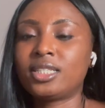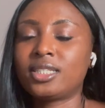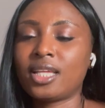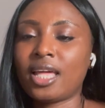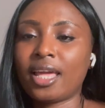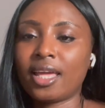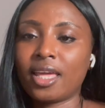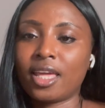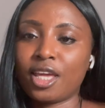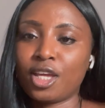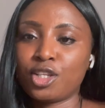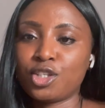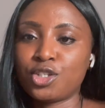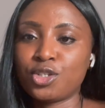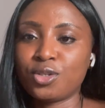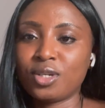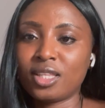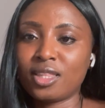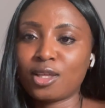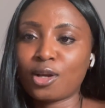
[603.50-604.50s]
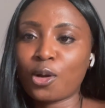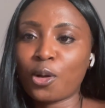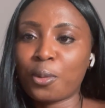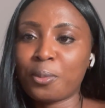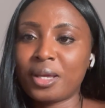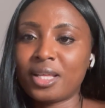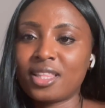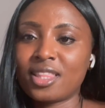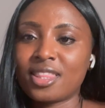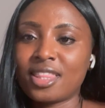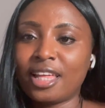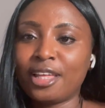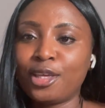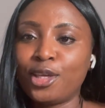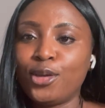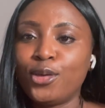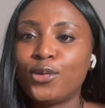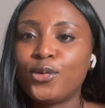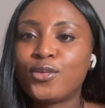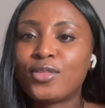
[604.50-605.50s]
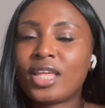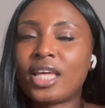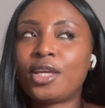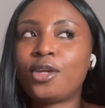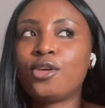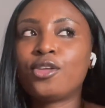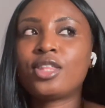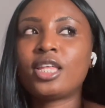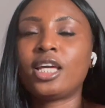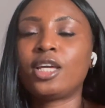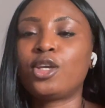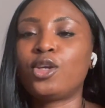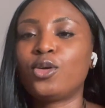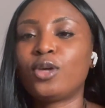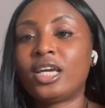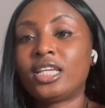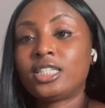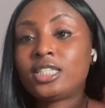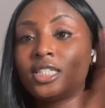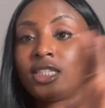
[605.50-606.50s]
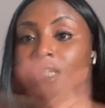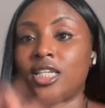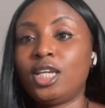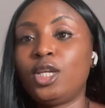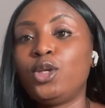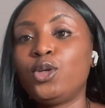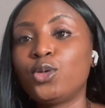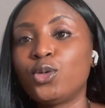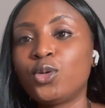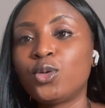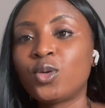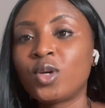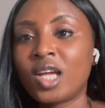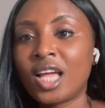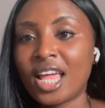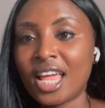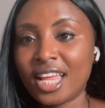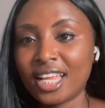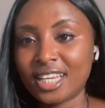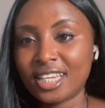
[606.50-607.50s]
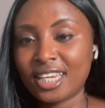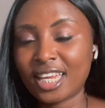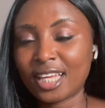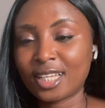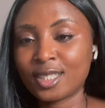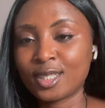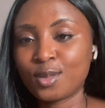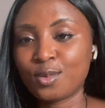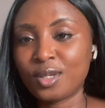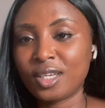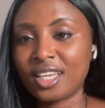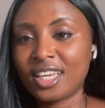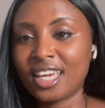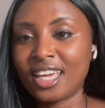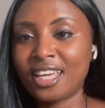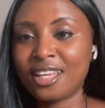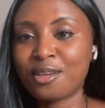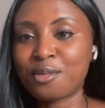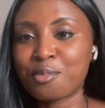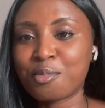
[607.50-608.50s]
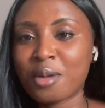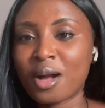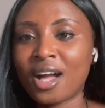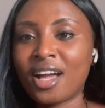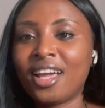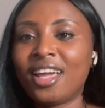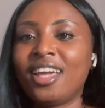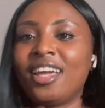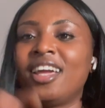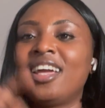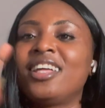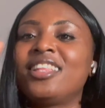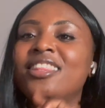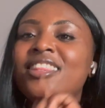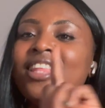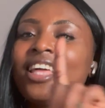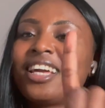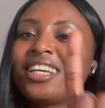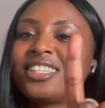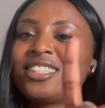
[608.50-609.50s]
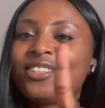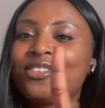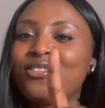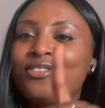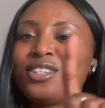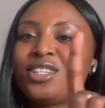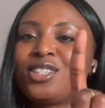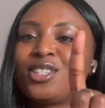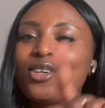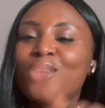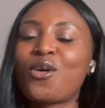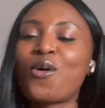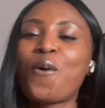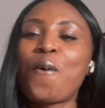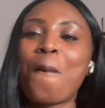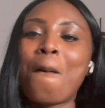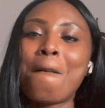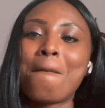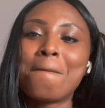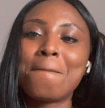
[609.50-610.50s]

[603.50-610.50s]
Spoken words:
to engage you in the comment. Thank you, and see you next week in my next video.